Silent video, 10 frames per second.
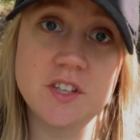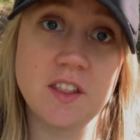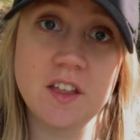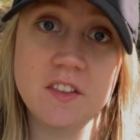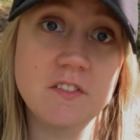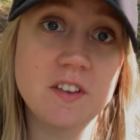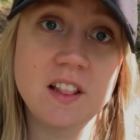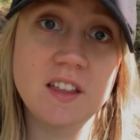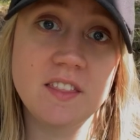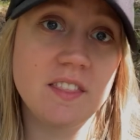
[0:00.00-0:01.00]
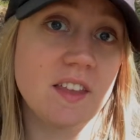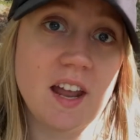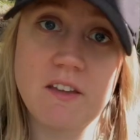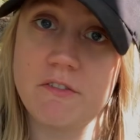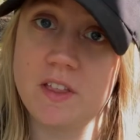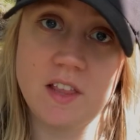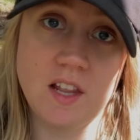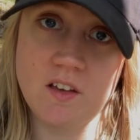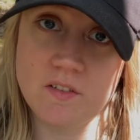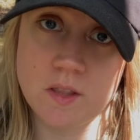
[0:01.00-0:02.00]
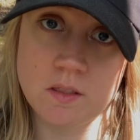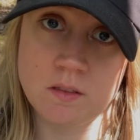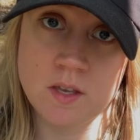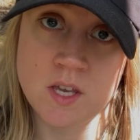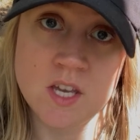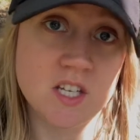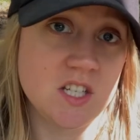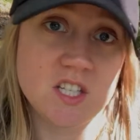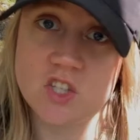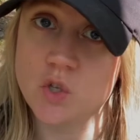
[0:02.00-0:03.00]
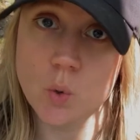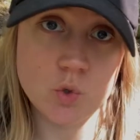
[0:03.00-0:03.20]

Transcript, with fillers: another villain that I fell in love with. She's so